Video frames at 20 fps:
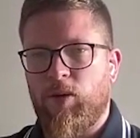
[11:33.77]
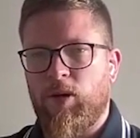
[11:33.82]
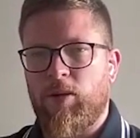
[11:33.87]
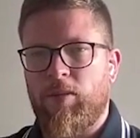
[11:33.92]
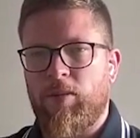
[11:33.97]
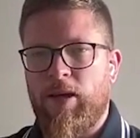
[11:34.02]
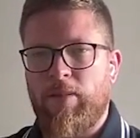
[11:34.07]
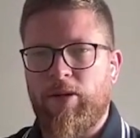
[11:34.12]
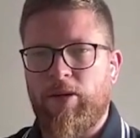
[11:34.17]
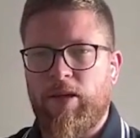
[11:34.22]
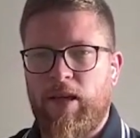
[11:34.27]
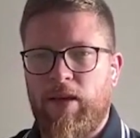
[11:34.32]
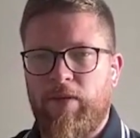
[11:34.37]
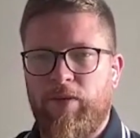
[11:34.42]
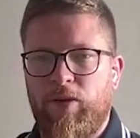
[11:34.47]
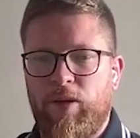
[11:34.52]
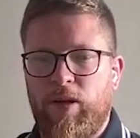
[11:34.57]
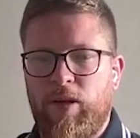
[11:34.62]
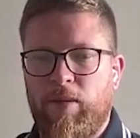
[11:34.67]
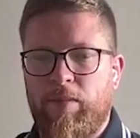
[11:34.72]
We want to be able to
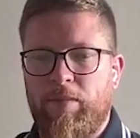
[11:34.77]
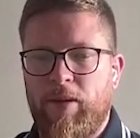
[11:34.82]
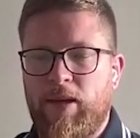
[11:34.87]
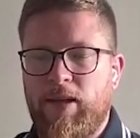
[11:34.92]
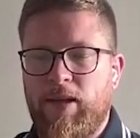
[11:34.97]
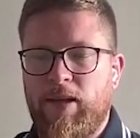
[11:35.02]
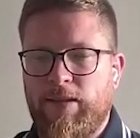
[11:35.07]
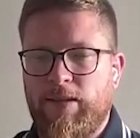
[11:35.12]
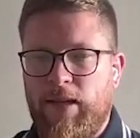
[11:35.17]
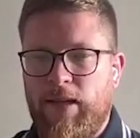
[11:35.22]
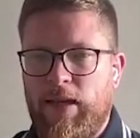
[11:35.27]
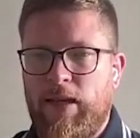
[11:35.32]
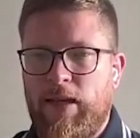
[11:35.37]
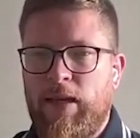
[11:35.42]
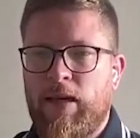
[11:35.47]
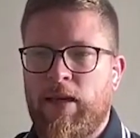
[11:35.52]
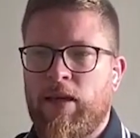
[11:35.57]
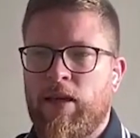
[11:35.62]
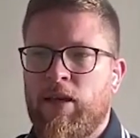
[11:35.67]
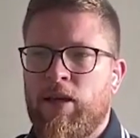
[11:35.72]
give you the
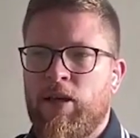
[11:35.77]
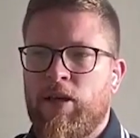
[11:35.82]
ability